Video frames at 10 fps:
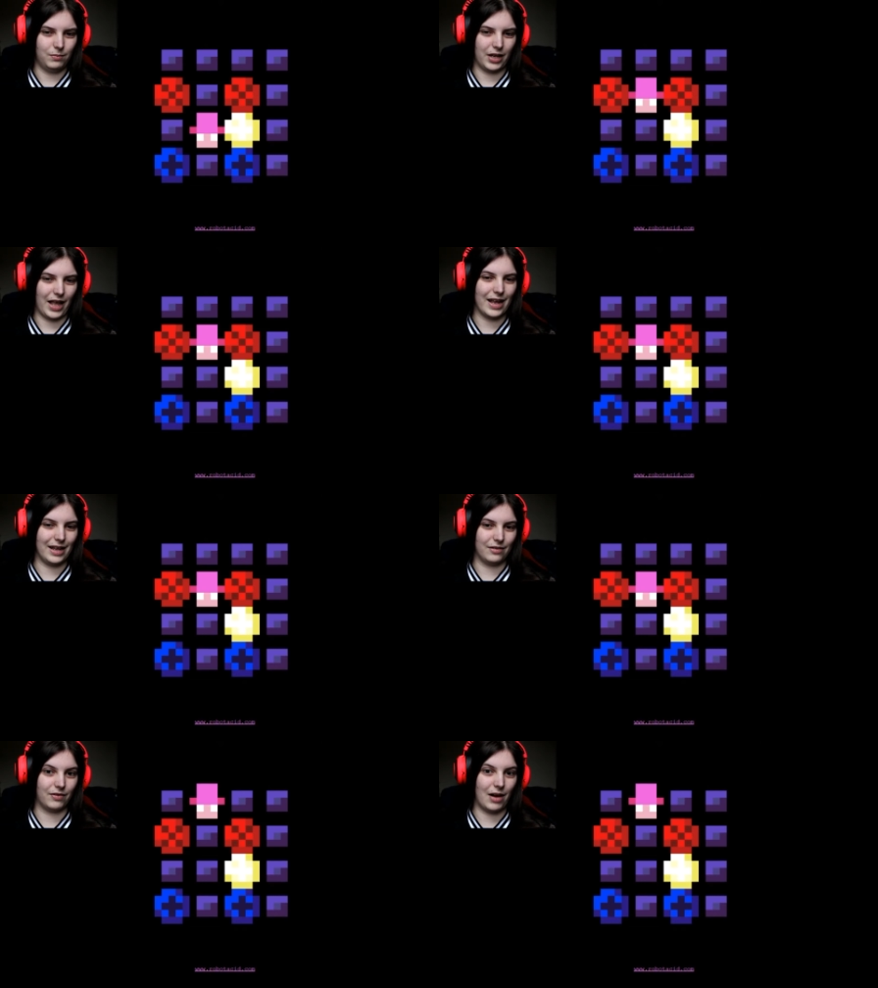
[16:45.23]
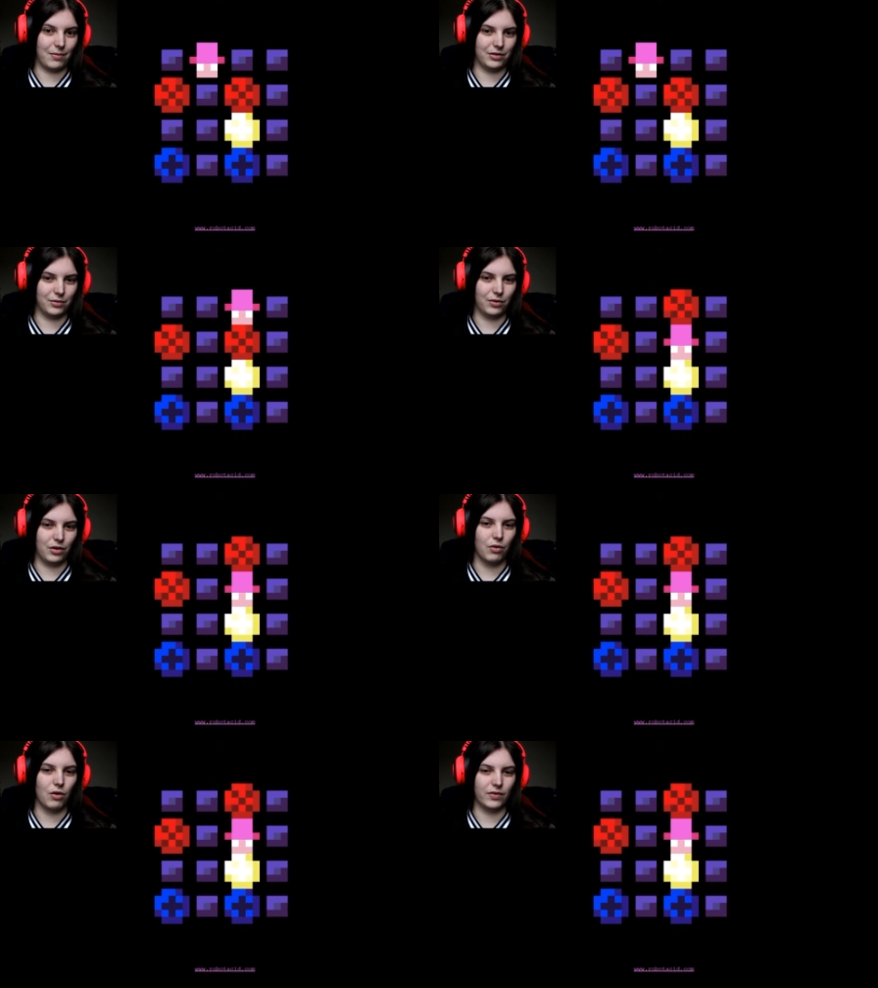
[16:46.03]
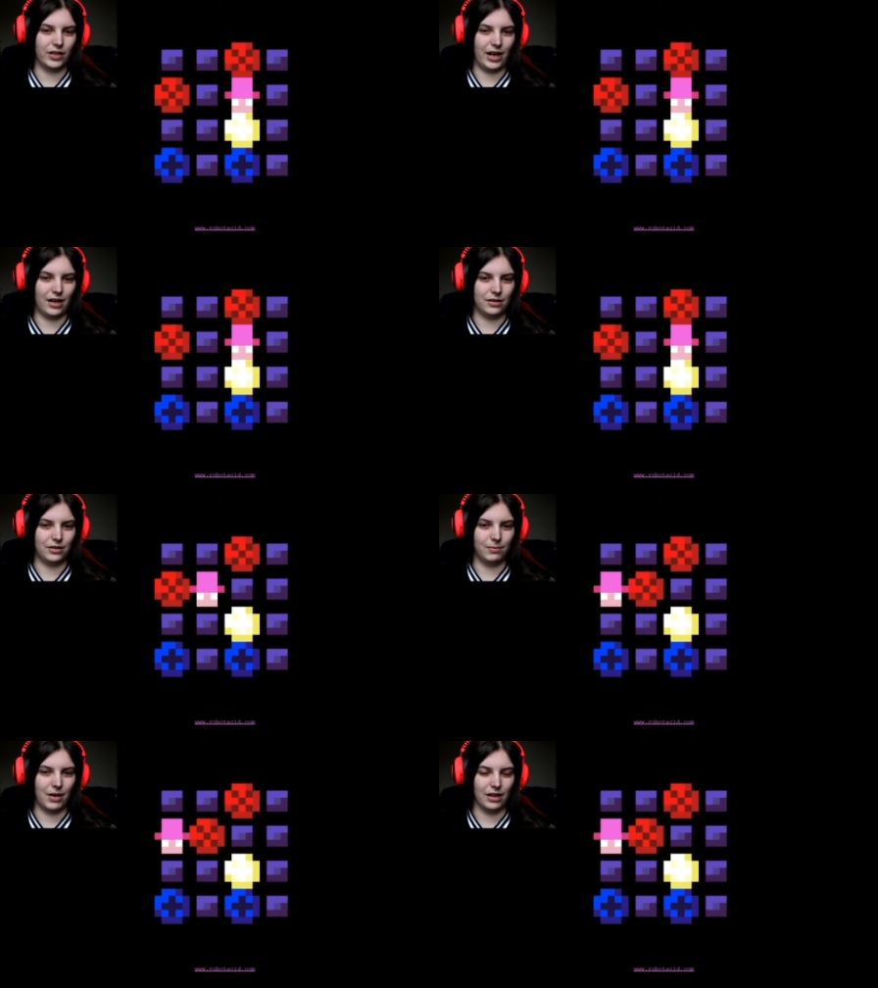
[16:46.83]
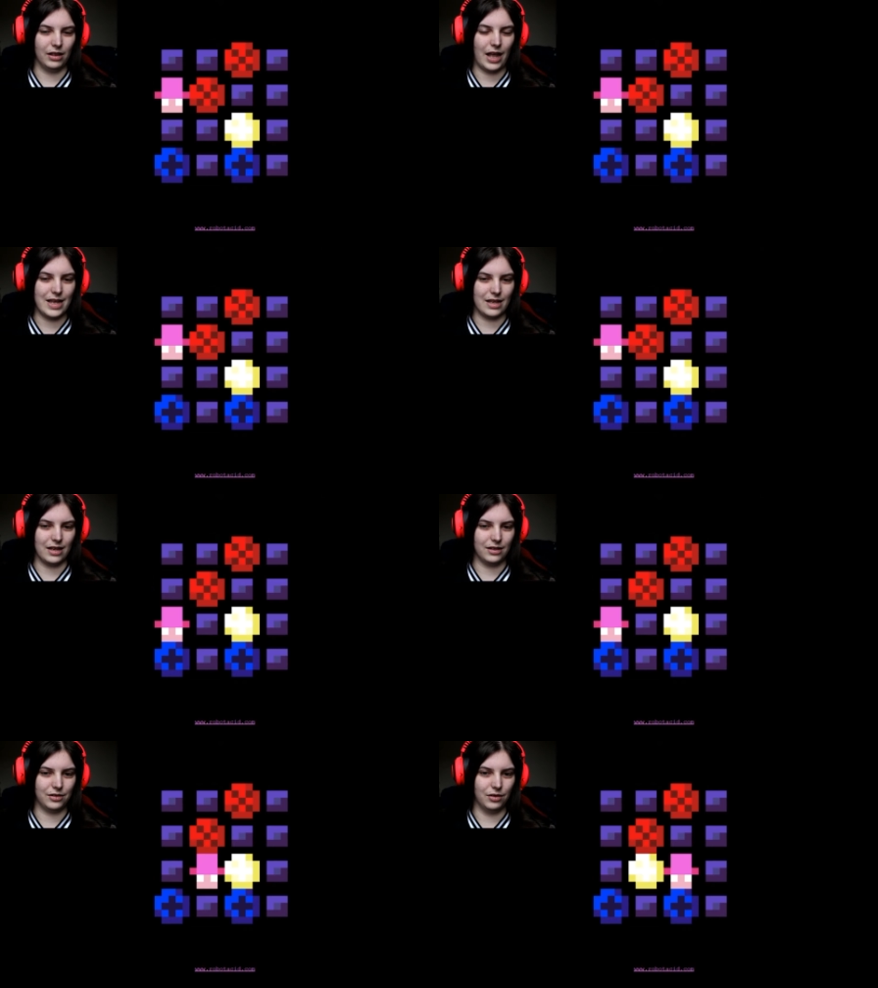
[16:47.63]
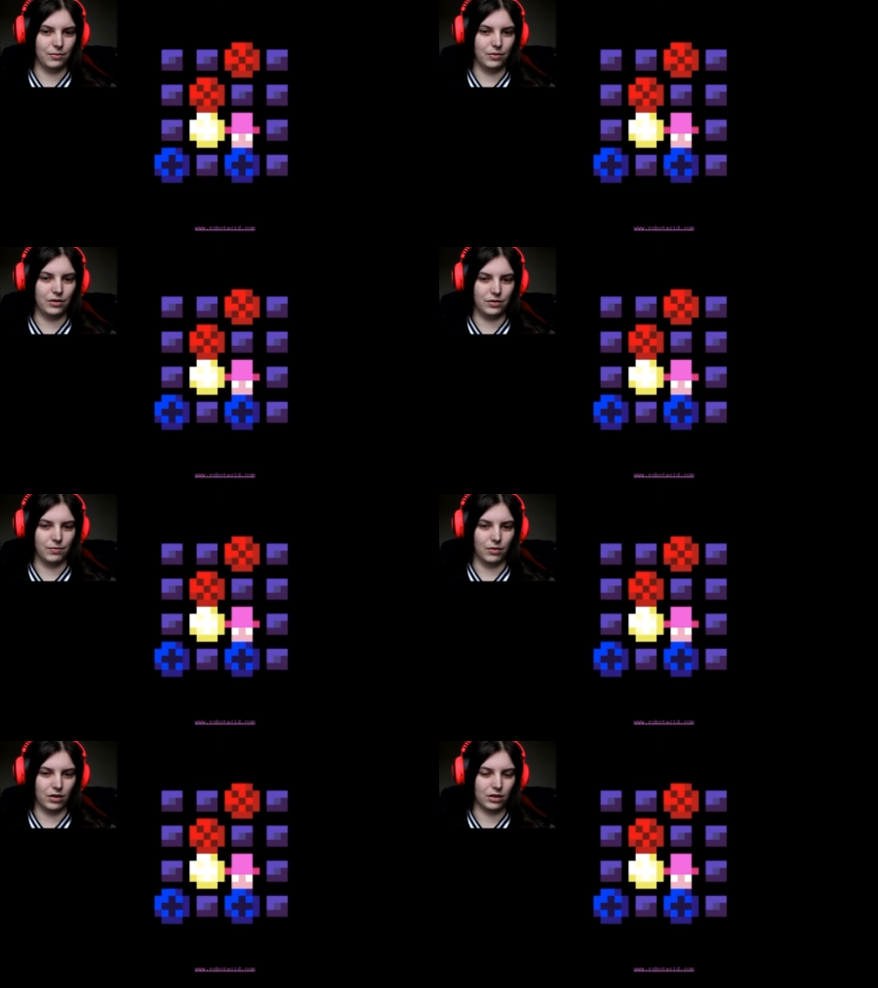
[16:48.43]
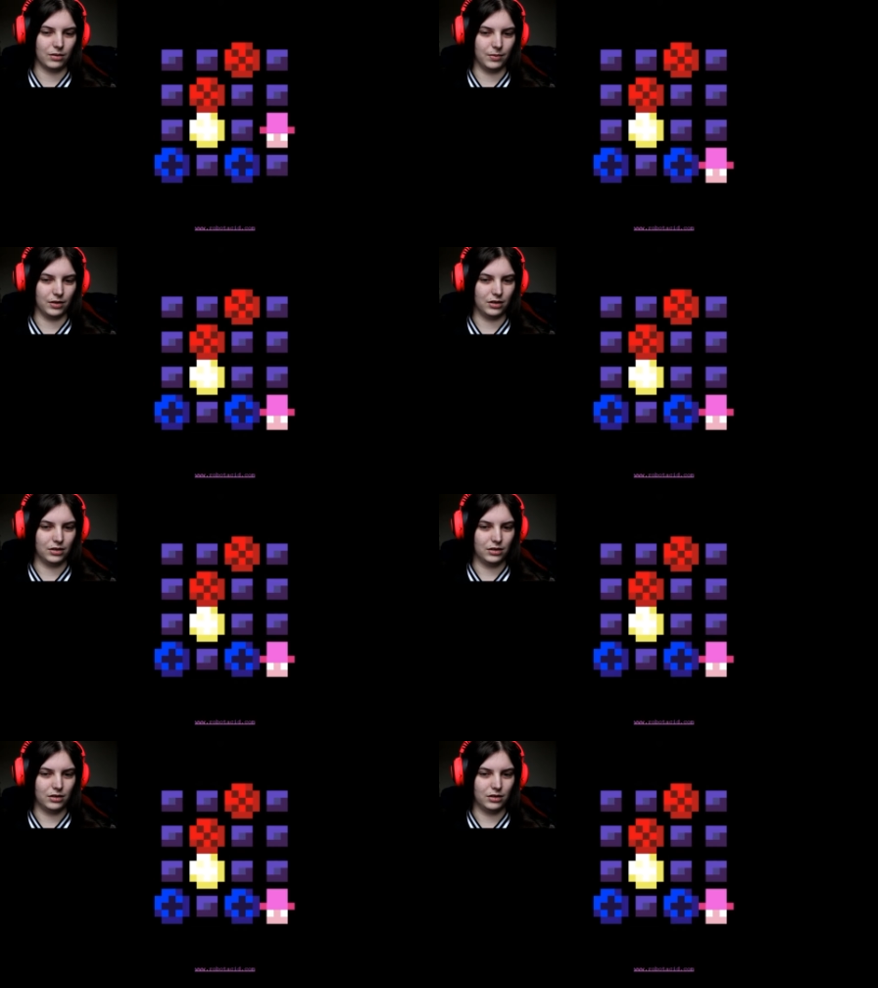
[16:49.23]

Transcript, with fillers: But I can't get the red one to go over there to my liking, so it would work, but...